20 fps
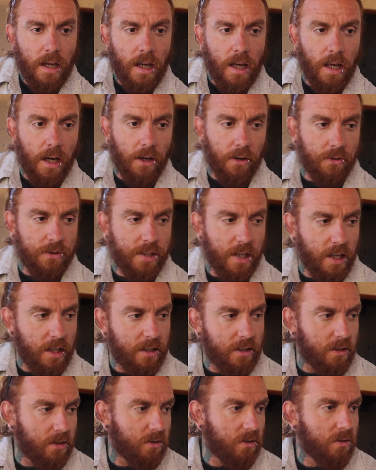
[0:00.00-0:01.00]
and it'll
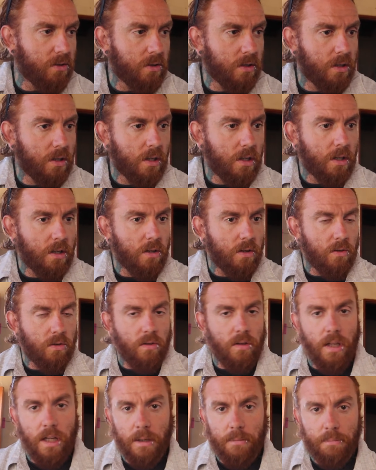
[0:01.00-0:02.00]
take you
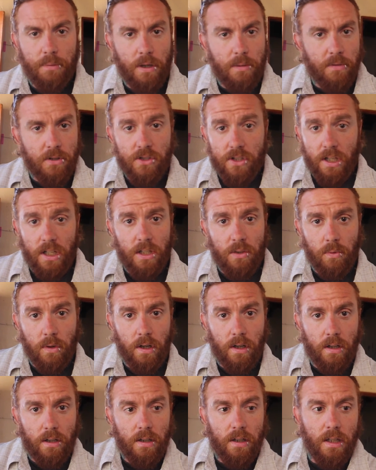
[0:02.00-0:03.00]
like pretty much
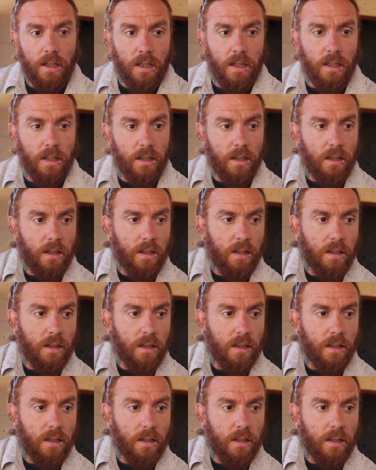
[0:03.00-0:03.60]
anywhere in